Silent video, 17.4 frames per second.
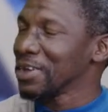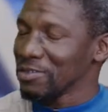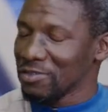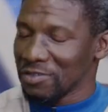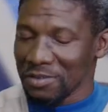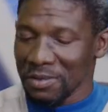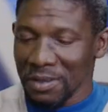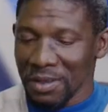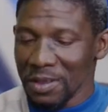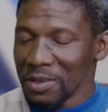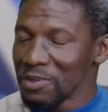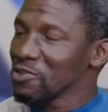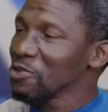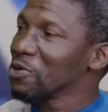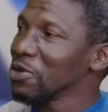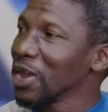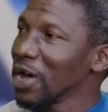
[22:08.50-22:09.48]
yes.
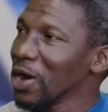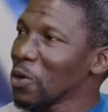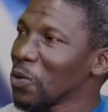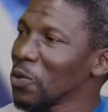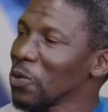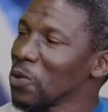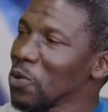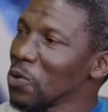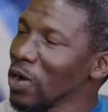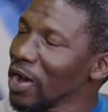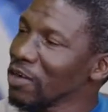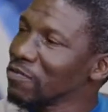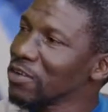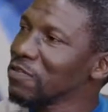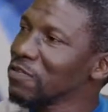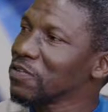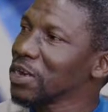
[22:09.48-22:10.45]
So now you
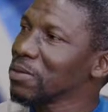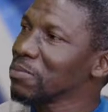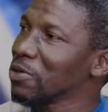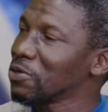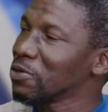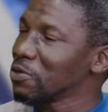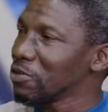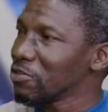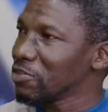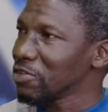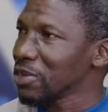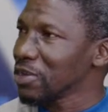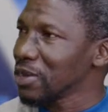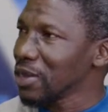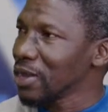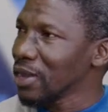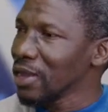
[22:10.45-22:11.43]
have different models.
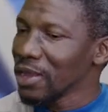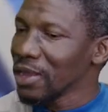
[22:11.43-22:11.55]
Okay.